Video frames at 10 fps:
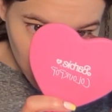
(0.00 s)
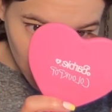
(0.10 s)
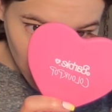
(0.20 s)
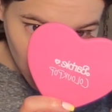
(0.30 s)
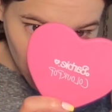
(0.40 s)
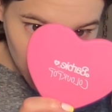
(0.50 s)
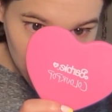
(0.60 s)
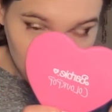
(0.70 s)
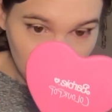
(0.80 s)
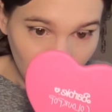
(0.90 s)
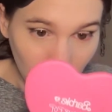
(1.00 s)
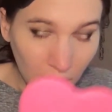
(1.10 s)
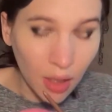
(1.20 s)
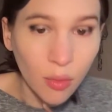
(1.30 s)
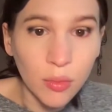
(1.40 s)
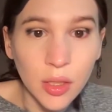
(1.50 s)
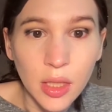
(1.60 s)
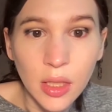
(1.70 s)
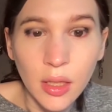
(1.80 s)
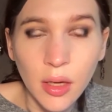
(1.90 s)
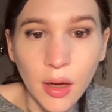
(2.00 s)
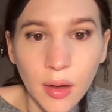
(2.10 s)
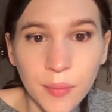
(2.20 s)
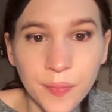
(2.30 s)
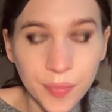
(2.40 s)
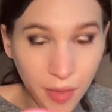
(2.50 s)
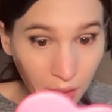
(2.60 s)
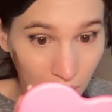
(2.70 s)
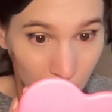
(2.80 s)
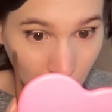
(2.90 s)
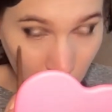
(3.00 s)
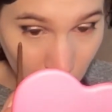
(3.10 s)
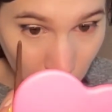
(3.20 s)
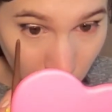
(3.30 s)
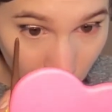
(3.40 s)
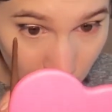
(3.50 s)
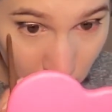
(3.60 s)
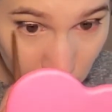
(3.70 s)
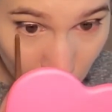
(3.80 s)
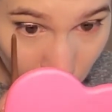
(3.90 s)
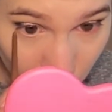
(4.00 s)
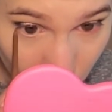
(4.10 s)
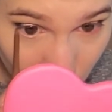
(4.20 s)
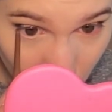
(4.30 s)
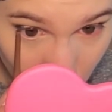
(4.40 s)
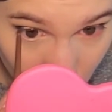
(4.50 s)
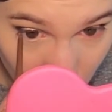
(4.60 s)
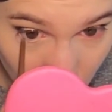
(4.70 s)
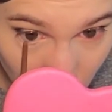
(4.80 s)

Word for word: I hope this is not how the um, liners are for the new